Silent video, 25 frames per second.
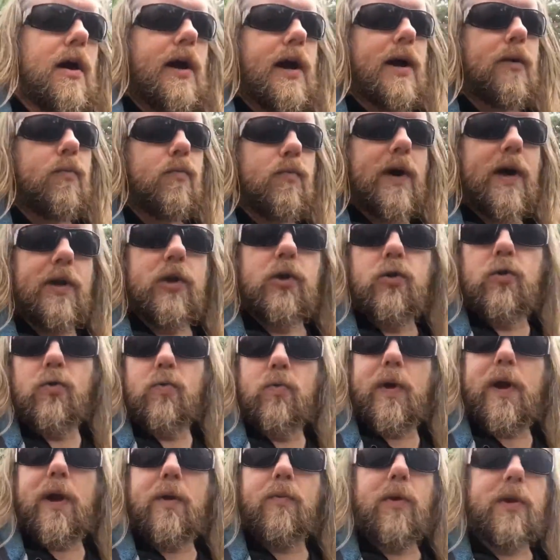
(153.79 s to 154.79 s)
I
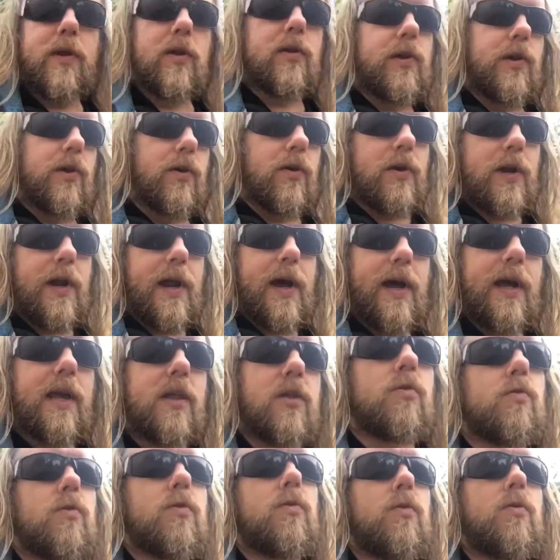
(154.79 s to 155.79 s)
knew what I wanted to look like,
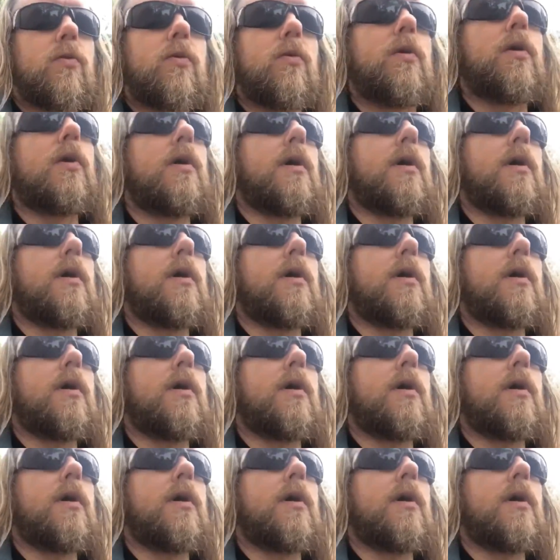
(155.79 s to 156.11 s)
so